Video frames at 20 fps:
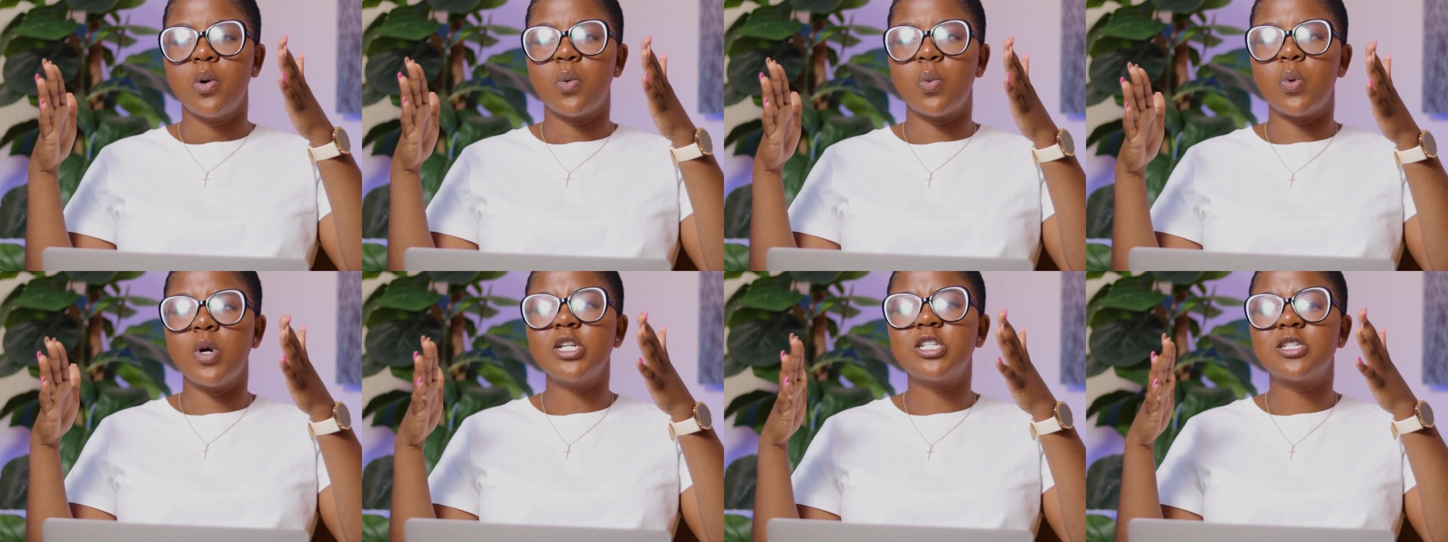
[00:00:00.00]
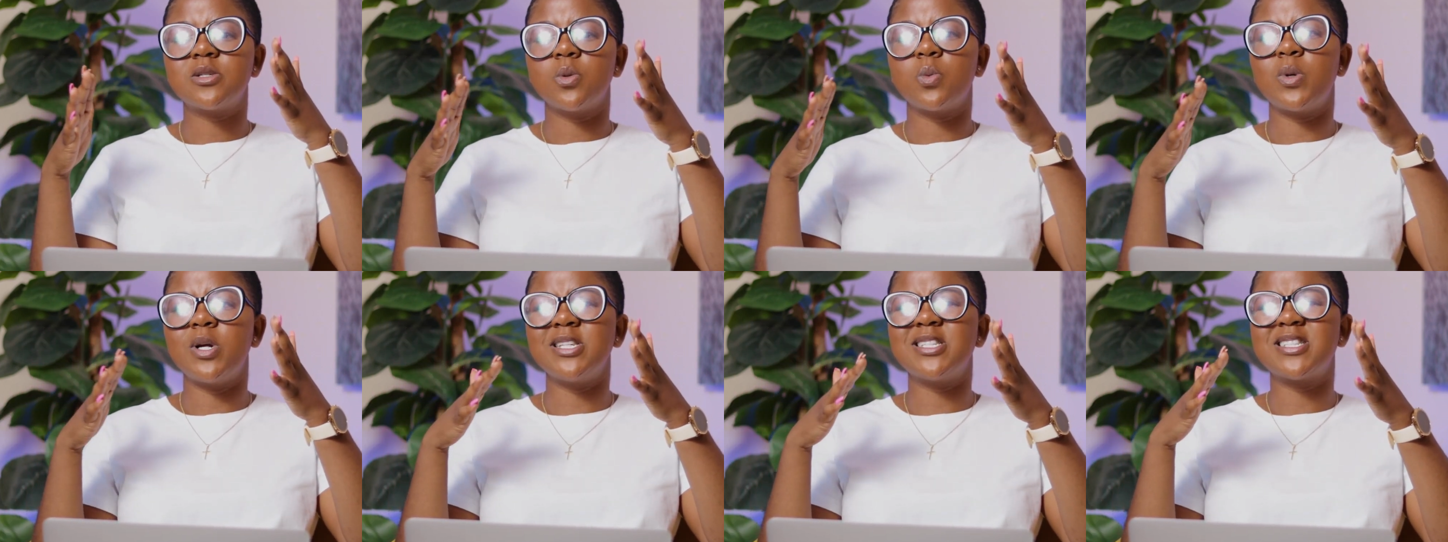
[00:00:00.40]
which
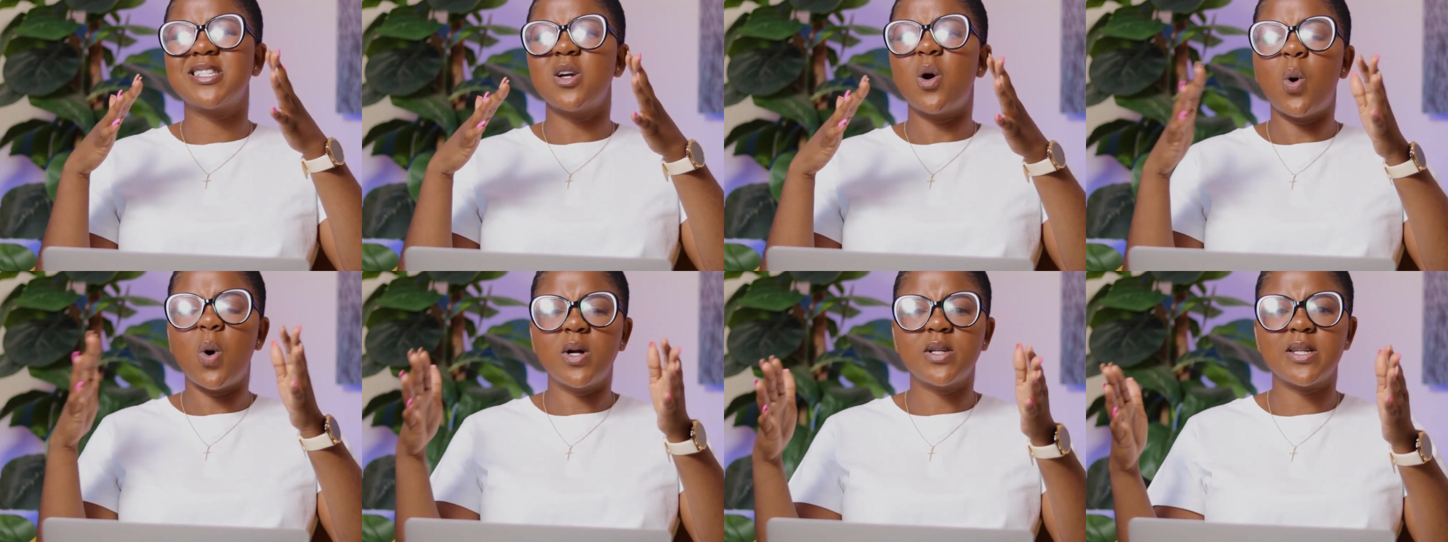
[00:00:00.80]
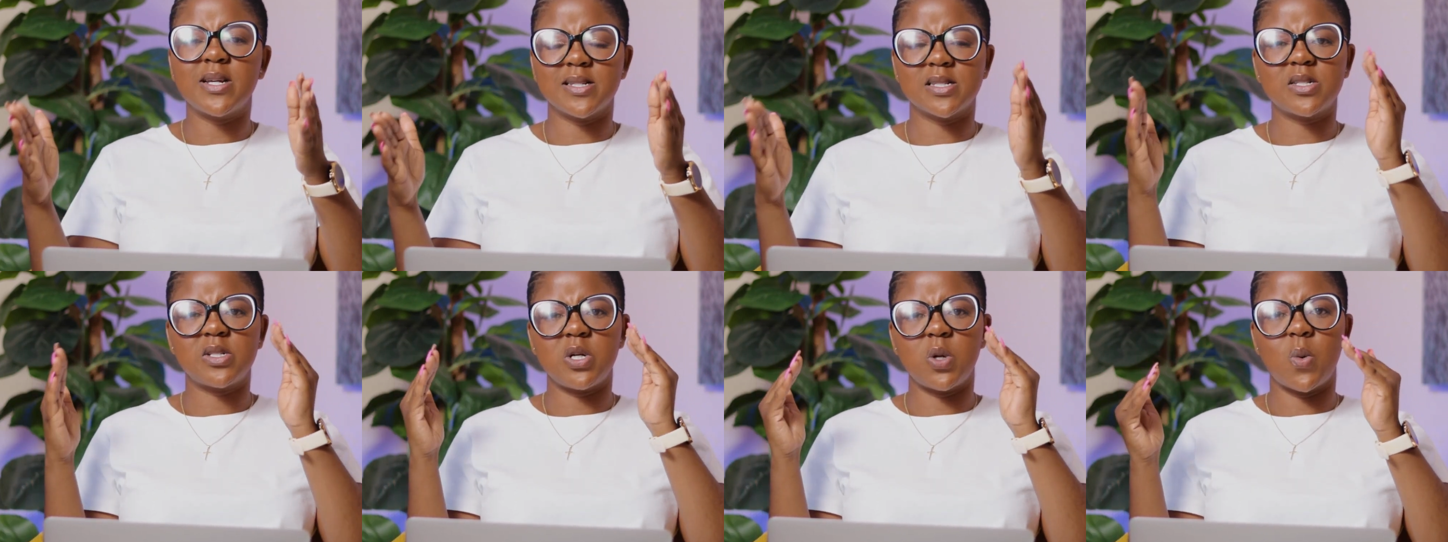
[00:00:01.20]

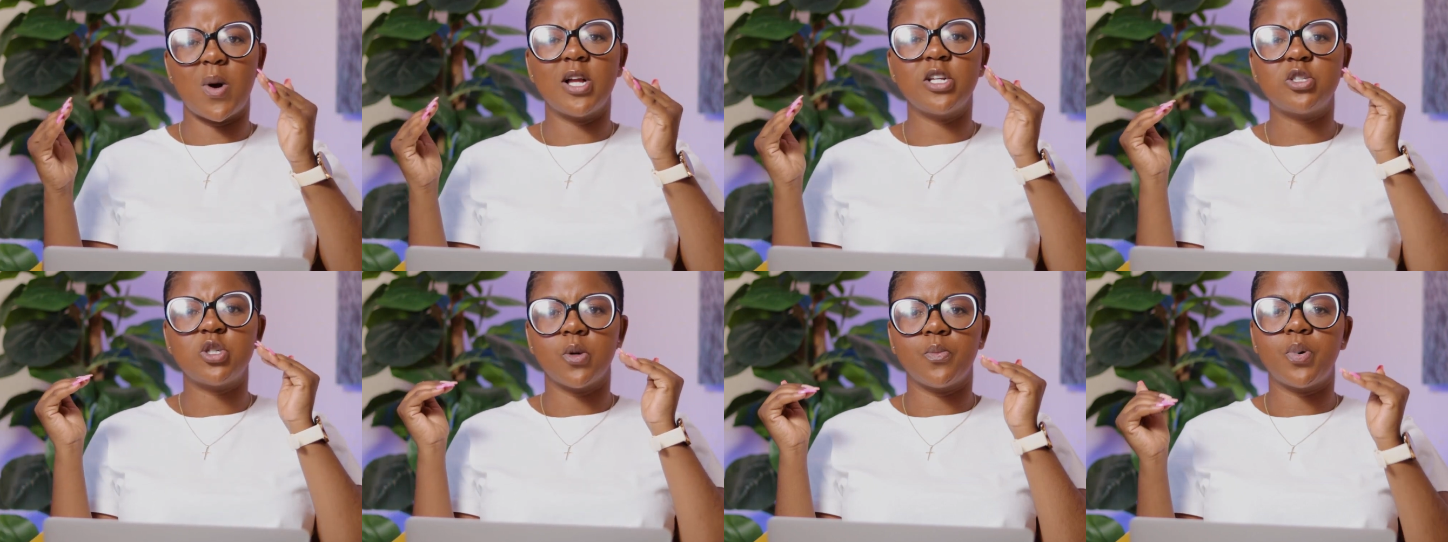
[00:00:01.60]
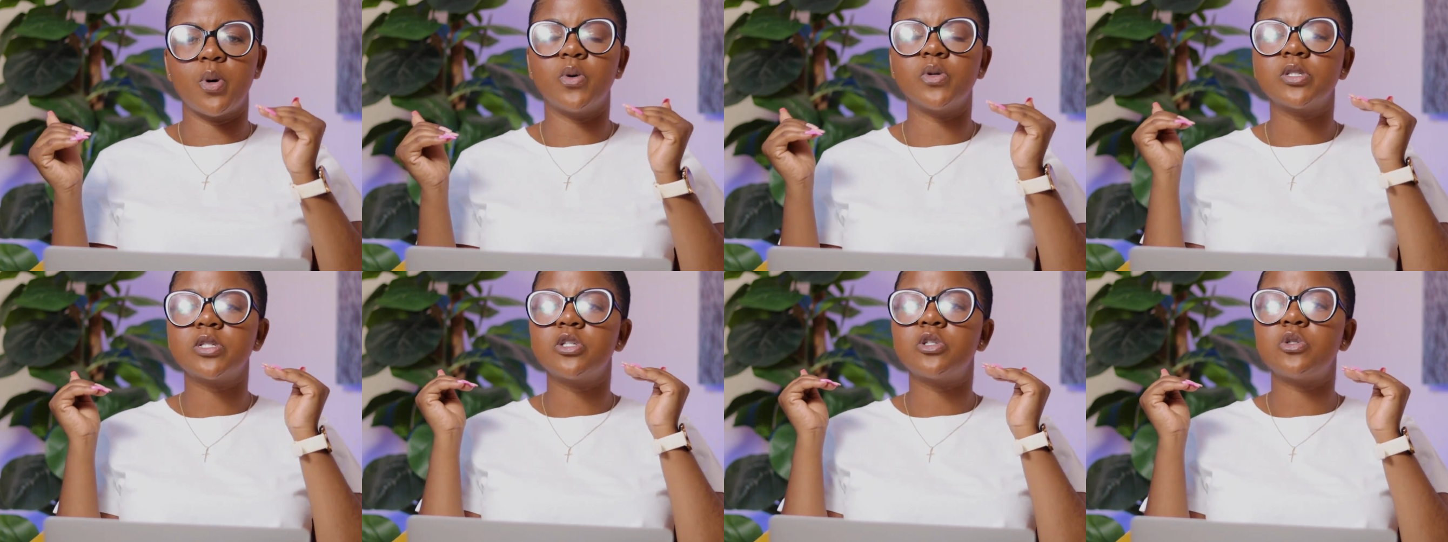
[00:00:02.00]
audience do you want your
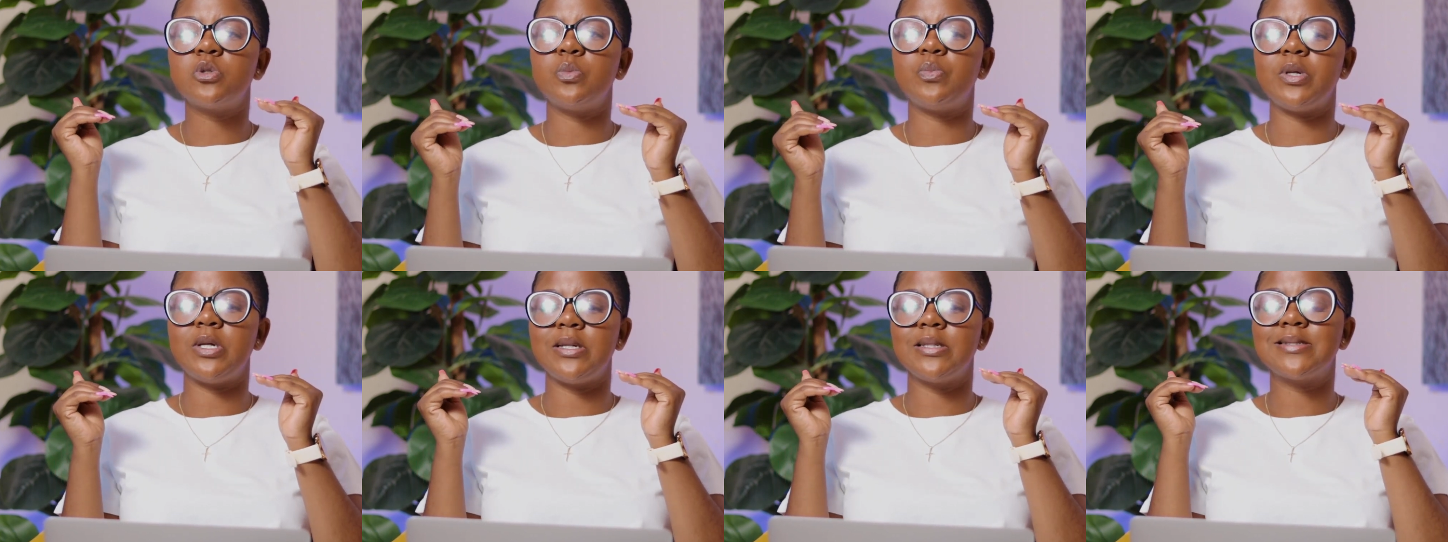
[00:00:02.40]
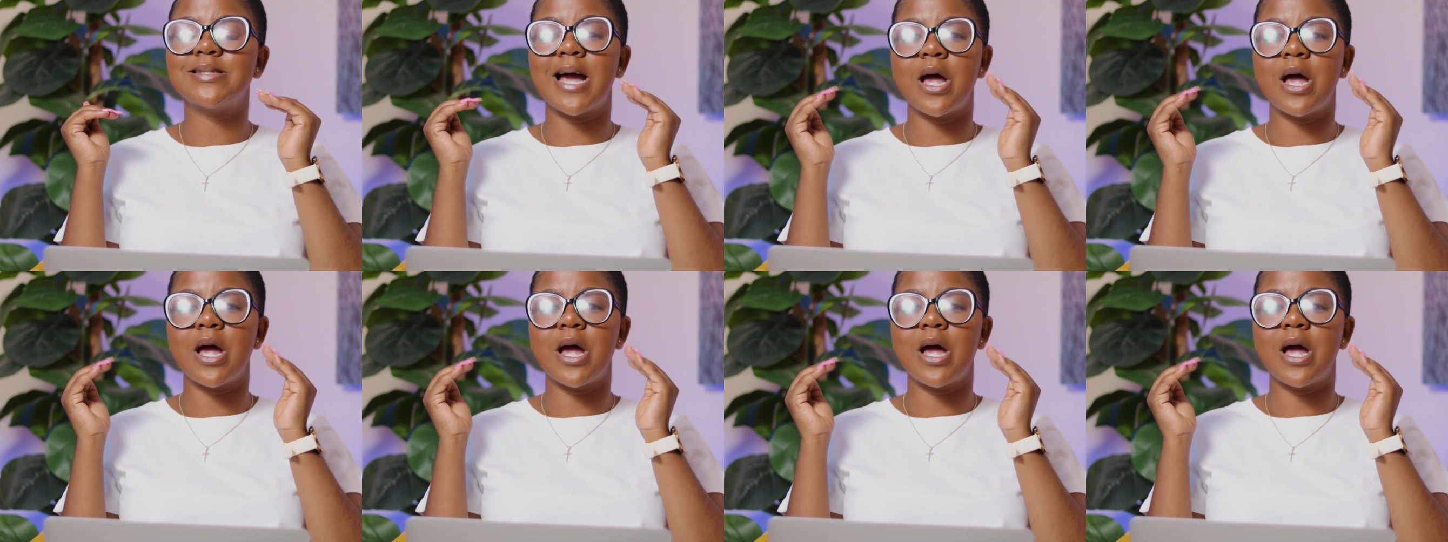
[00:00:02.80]
post to be